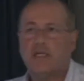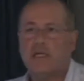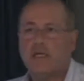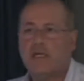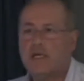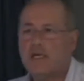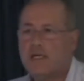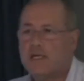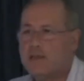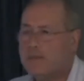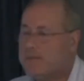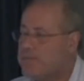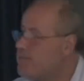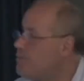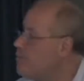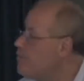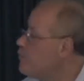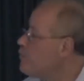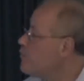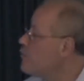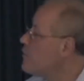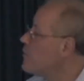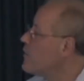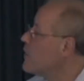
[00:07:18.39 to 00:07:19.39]
they're
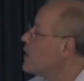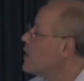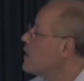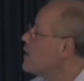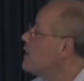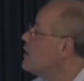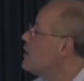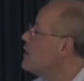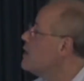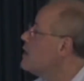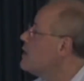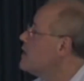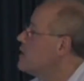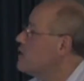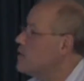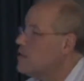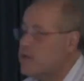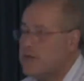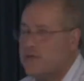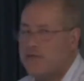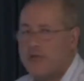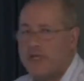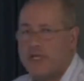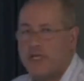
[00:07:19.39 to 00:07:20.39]

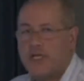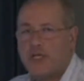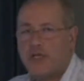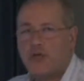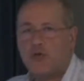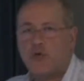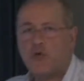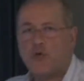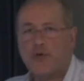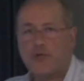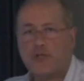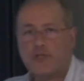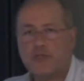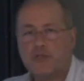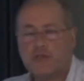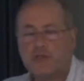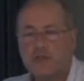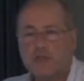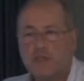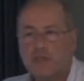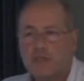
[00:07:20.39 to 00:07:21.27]
very engorged.